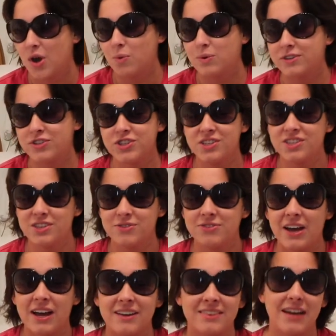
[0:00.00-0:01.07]
was just the
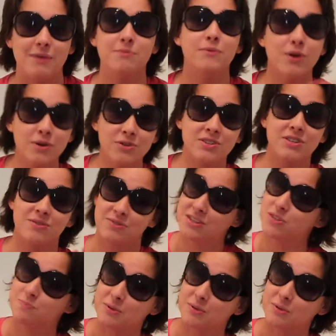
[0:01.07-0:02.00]
fact that most of these